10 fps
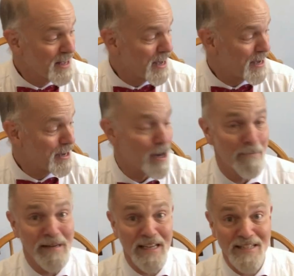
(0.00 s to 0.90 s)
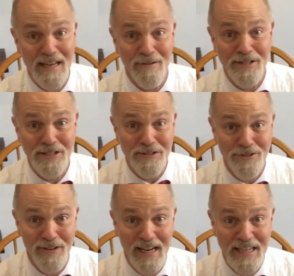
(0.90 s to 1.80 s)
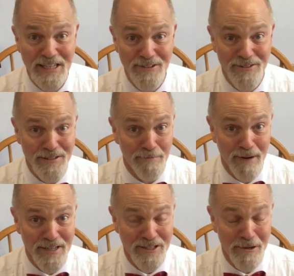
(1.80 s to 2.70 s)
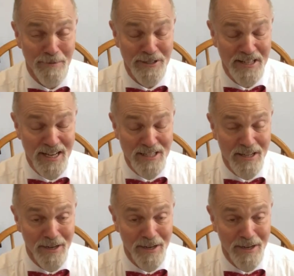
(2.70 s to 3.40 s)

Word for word: uh, because I was trying to use the Presto Precise